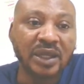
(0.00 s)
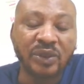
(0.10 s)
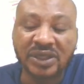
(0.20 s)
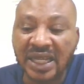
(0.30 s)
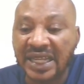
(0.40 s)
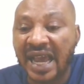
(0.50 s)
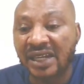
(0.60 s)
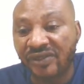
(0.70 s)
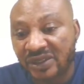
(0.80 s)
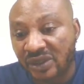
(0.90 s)
we see any
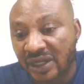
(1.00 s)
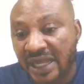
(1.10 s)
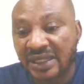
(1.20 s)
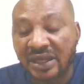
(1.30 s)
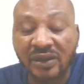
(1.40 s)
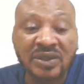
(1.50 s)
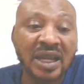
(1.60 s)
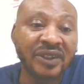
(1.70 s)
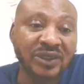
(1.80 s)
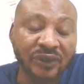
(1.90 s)
advert on any
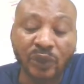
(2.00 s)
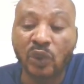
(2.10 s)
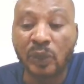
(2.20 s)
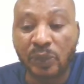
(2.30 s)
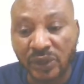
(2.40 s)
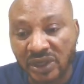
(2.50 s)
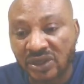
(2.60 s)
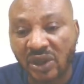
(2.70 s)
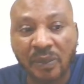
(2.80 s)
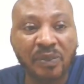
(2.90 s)
advert on, we open it.